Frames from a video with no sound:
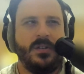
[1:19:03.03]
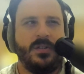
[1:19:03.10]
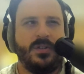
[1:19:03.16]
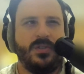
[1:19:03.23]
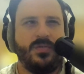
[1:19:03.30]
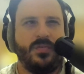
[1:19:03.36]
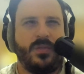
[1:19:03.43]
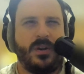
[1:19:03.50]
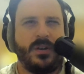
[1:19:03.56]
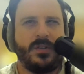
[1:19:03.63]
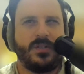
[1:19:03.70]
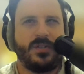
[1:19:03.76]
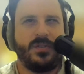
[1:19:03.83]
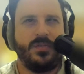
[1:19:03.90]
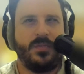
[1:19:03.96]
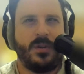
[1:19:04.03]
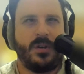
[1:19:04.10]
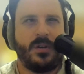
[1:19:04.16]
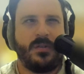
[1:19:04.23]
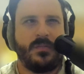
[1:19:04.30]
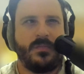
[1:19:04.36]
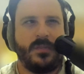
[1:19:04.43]
Do you want to,
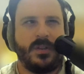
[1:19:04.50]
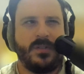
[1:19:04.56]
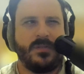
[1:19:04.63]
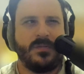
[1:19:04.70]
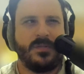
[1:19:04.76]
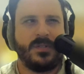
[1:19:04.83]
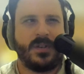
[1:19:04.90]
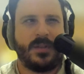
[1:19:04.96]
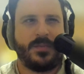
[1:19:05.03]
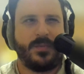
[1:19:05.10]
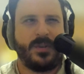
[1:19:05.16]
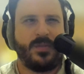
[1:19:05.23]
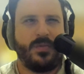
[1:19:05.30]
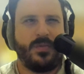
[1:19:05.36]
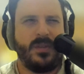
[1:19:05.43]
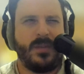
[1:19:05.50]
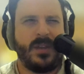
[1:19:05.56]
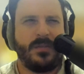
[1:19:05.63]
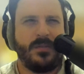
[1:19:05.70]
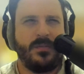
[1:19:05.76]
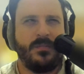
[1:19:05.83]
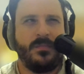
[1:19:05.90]
we can stop the recording,
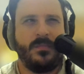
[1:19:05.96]
Matthew?